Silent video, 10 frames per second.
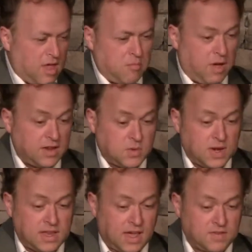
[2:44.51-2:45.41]
And by
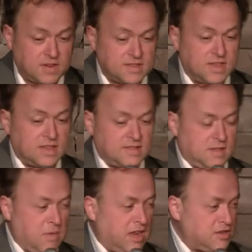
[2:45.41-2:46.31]
20 after 6,
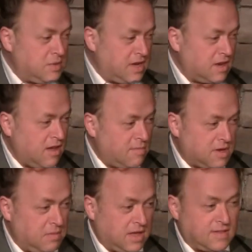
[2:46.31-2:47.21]
the management had come
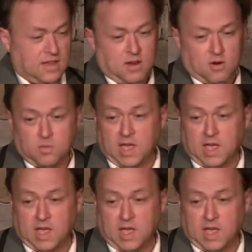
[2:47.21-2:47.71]
to me and said, Eric,